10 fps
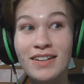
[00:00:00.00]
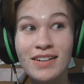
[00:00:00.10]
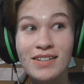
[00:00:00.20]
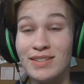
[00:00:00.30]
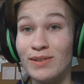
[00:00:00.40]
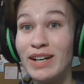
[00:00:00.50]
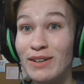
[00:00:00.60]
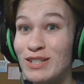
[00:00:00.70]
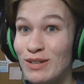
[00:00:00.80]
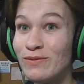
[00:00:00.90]
So I have
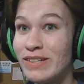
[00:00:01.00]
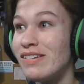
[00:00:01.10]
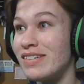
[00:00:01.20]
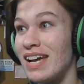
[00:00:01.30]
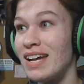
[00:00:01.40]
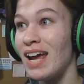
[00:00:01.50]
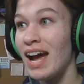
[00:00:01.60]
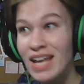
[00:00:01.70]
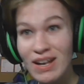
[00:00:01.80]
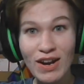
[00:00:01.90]
two videos to edit. I
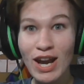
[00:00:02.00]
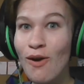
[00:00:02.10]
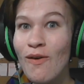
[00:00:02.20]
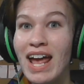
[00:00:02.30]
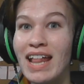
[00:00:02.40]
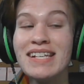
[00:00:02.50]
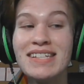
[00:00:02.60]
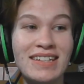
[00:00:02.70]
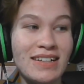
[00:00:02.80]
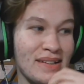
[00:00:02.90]
didn't even know it.
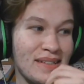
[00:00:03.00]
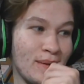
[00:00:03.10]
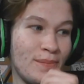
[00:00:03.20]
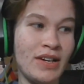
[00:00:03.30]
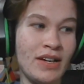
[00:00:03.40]
Isn't that awesome?